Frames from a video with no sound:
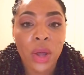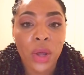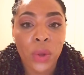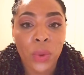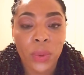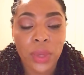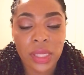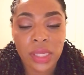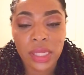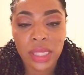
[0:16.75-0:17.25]

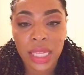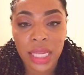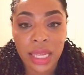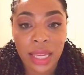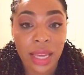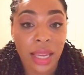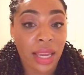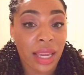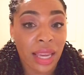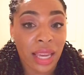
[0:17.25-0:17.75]
who is
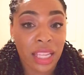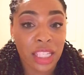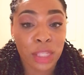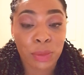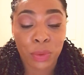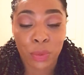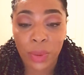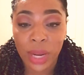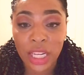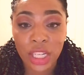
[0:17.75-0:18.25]
seeking
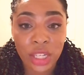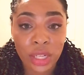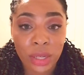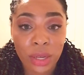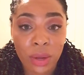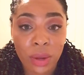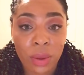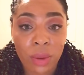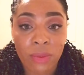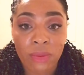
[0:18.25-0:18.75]

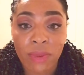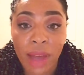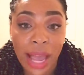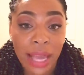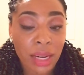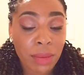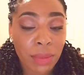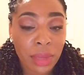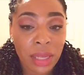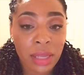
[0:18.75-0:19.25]
inspirational
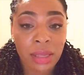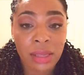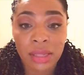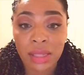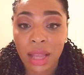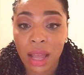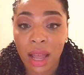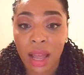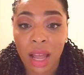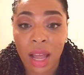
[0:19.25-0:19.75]

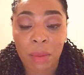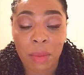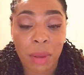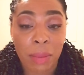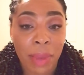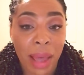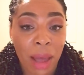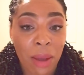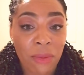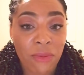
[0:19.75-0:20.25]
vitamins
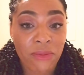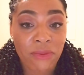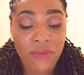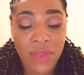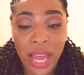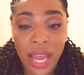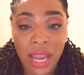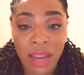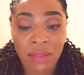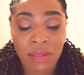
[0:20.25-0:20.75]
about
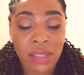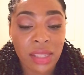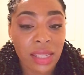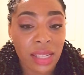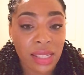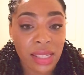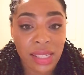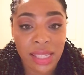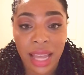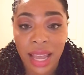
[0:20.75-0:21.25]
faith,
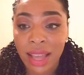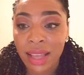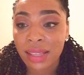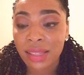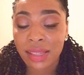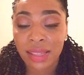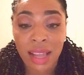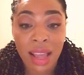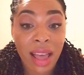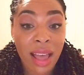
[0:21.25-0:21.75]

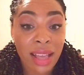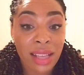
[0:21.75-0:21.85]
success,